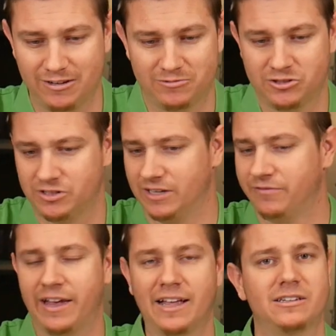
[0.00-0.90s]
just
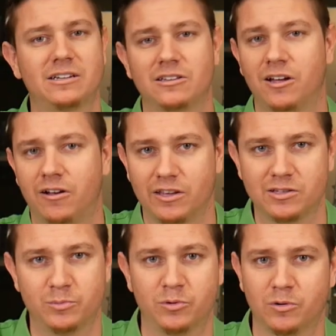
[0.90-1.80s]
advancing along
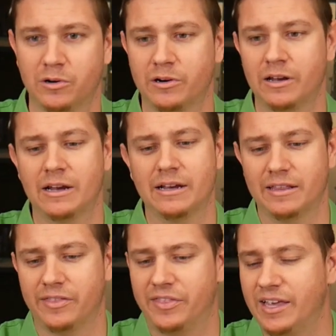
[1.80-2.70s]
this board.
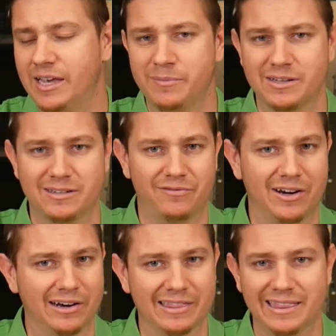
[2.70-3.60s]
The theme is
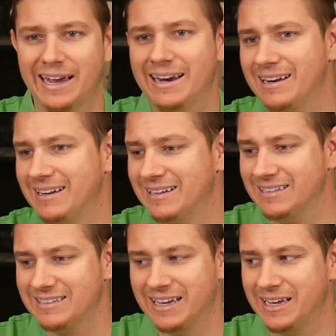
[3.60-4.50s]
very light in
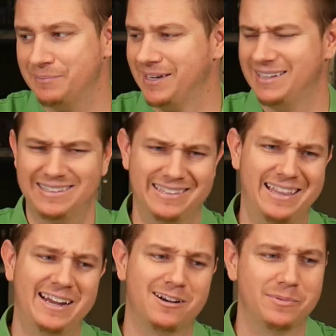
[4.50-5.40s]
this game. It's
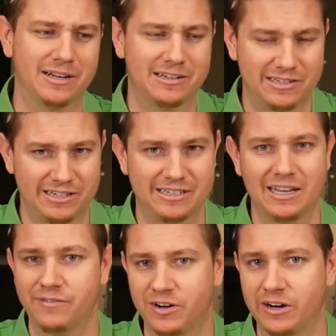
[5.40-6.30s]
there, but it's just
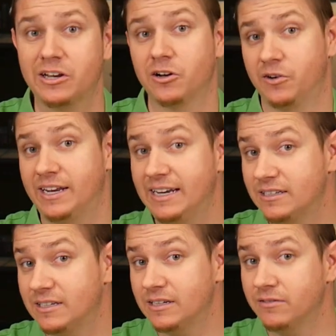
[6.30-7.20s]
not very
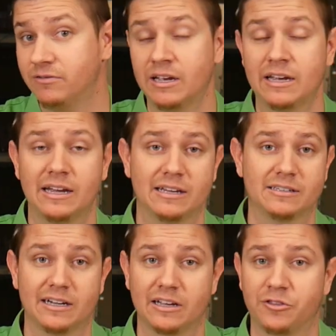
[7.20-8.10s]
cohesive as
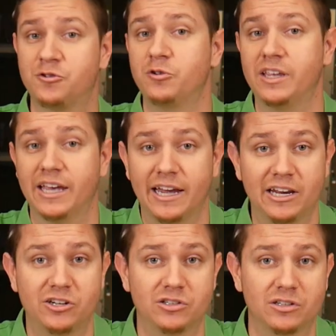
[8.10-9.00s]
like a through the
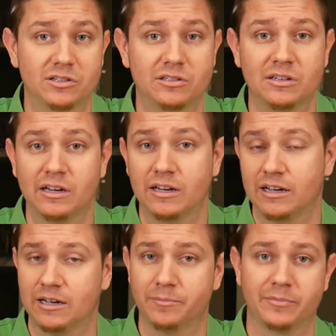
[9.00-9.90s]
ages
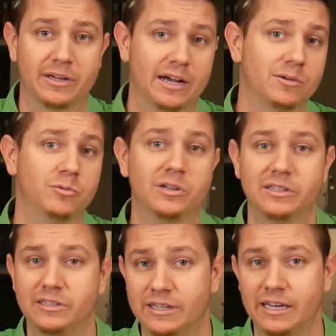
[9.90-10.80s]
kind of
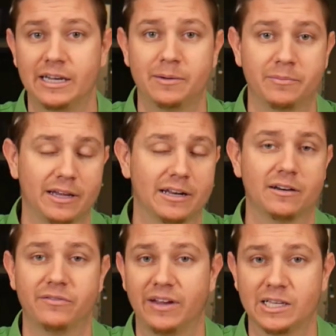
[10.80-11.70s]
would seem, like an
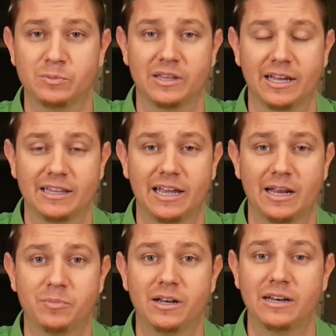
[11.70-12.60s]
advancement like
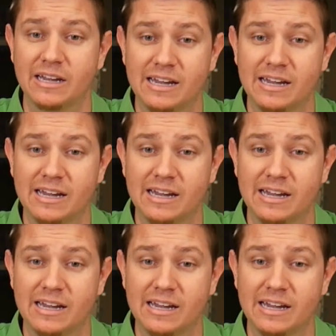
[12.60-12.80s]
that. But